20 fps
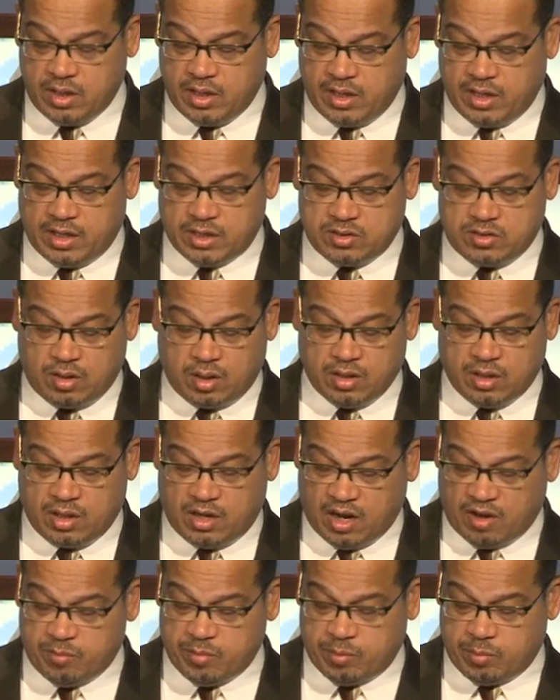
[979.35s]
and it's called the
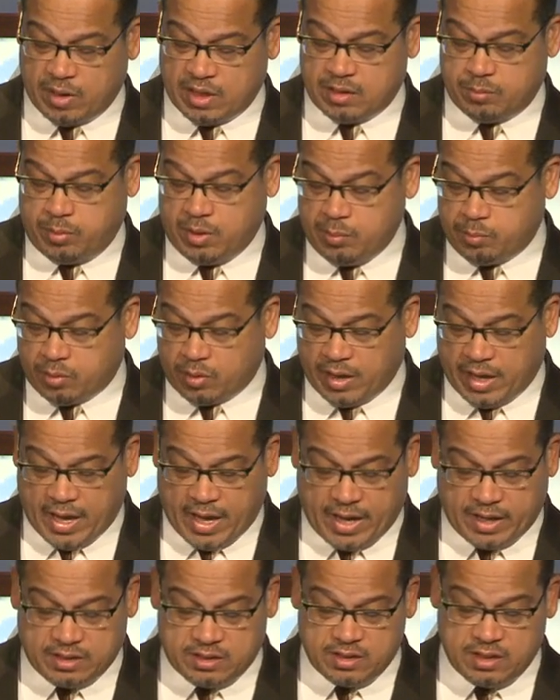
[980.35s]
Government by the People
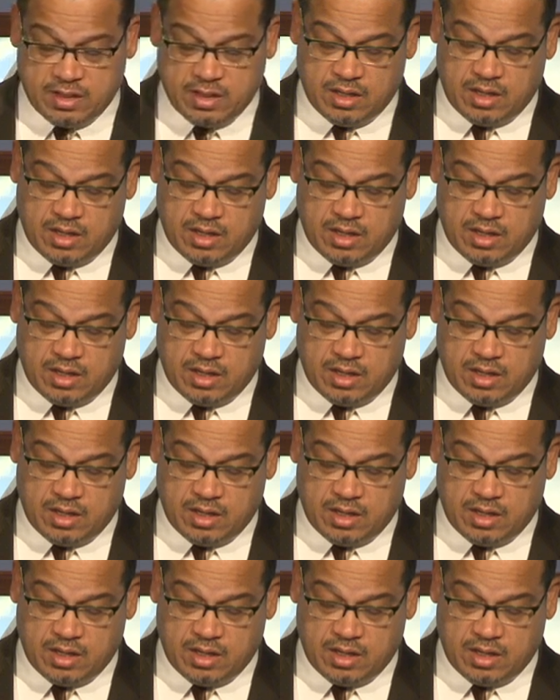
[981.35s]
Act,